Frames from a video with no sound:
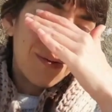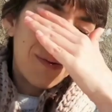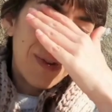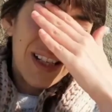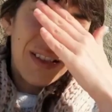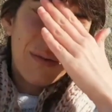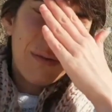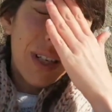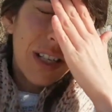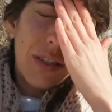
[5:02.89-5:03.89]

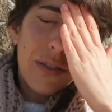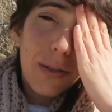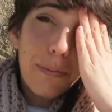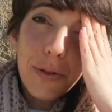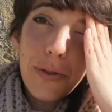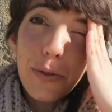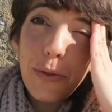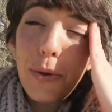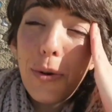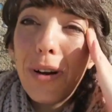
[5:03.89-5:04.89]
where you're supposed to
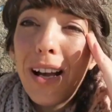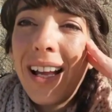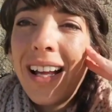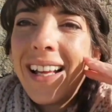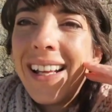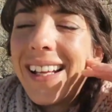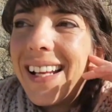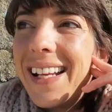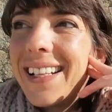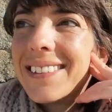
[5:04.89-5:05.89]
go,
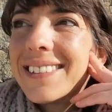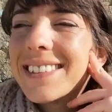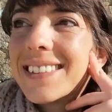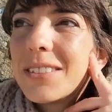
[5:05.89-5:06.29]
and